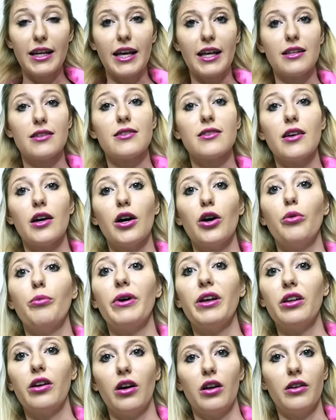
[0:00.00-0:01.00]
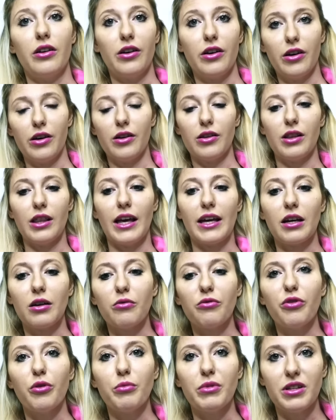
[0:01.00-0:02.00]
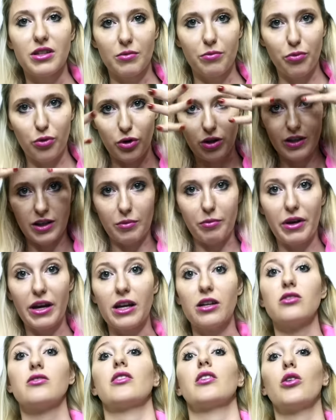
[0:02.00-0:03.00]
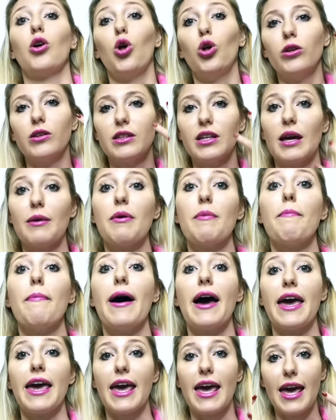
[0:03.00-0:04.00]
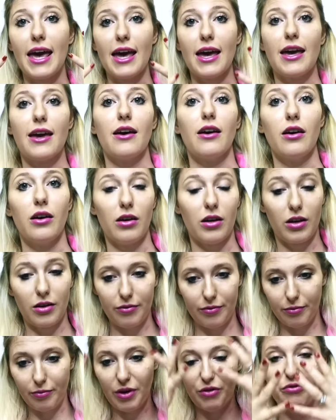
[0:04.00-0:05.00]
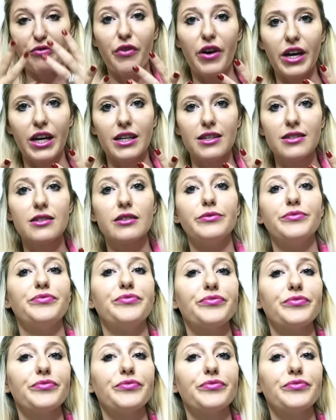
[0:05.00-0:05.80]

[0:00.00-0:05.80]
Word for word: And so my daughter, like for me, it's important that my hair is not all the time in my face.